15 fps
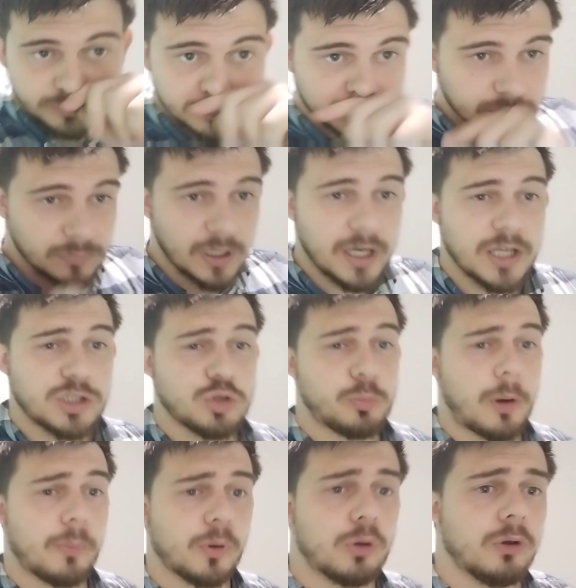to a
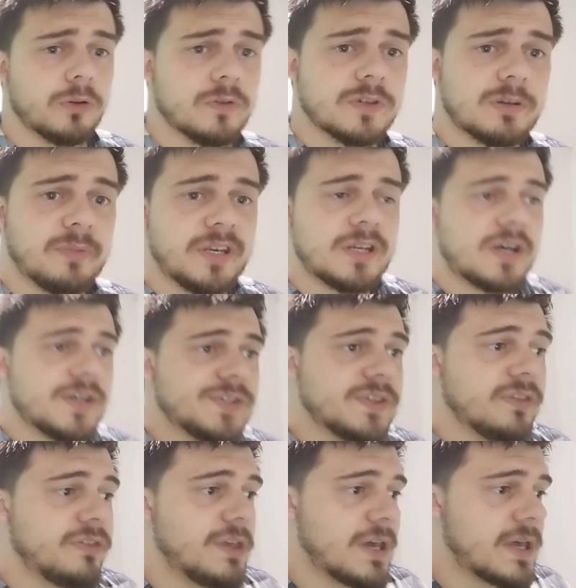proper curtain, something nice and
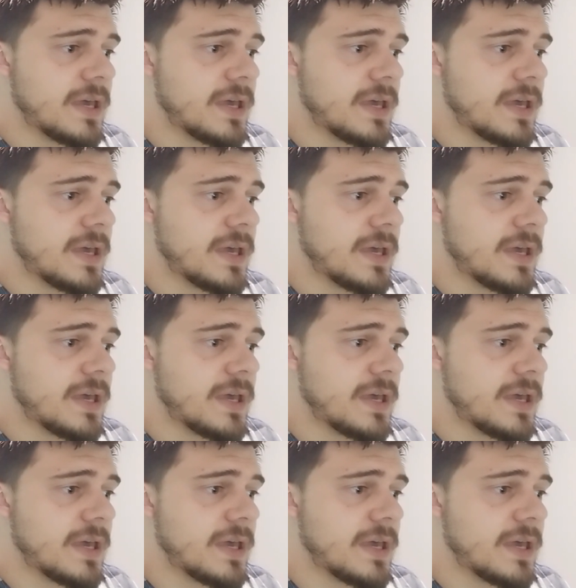thick.